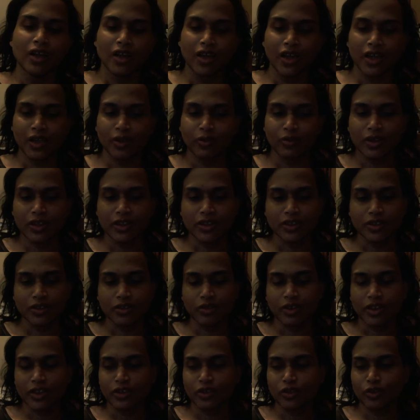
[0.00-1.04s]
anyway so
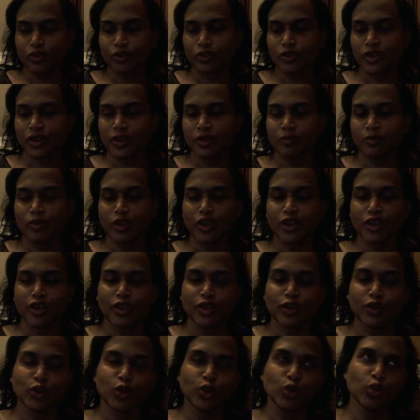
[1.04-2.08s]
I told him like
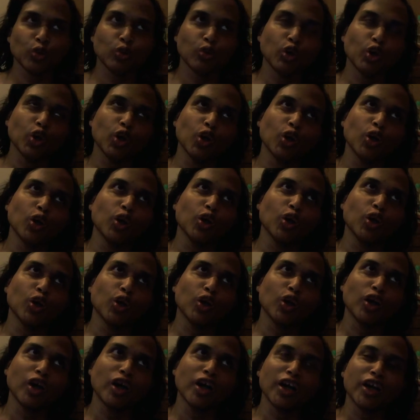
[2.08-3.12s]
you know
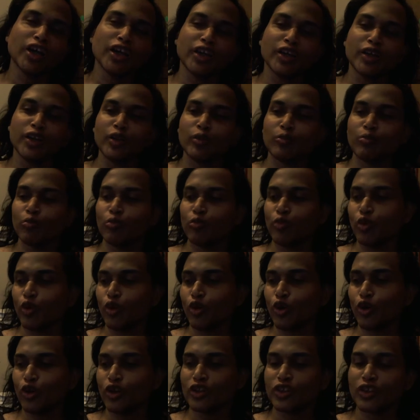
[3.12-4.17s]
uh, I
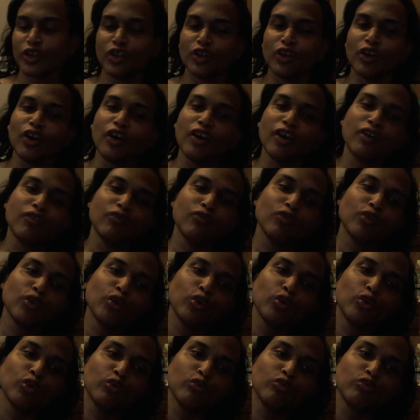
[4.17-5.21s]
bought an
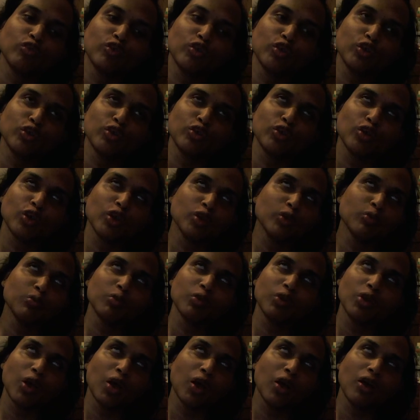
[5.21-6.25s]
iPhone 6s
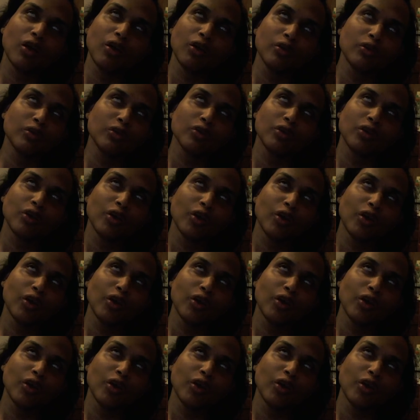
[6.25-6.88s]
plus